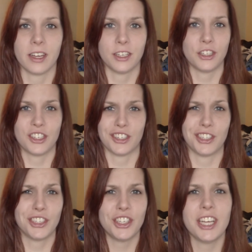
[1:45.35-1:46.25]
It's
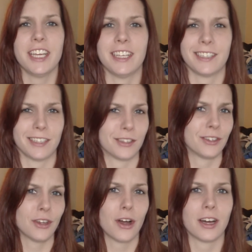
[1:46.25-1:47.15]
just cheese and
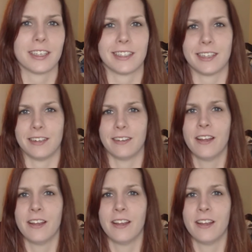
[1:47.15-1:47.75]
sauce and,